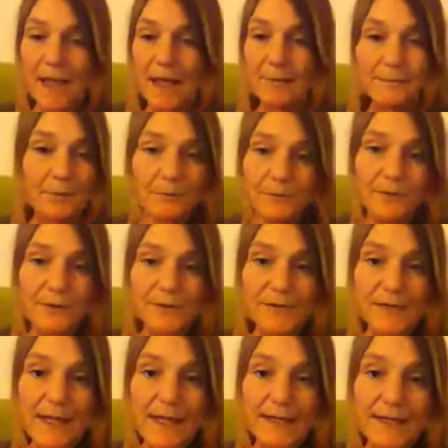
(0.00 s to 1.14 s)
I'm not
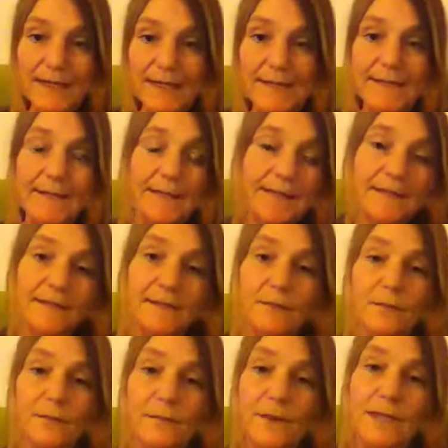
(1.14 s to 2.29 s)
producing any insulin at
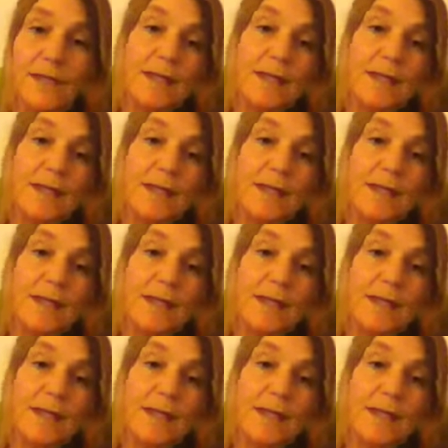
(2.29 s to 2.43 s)
all.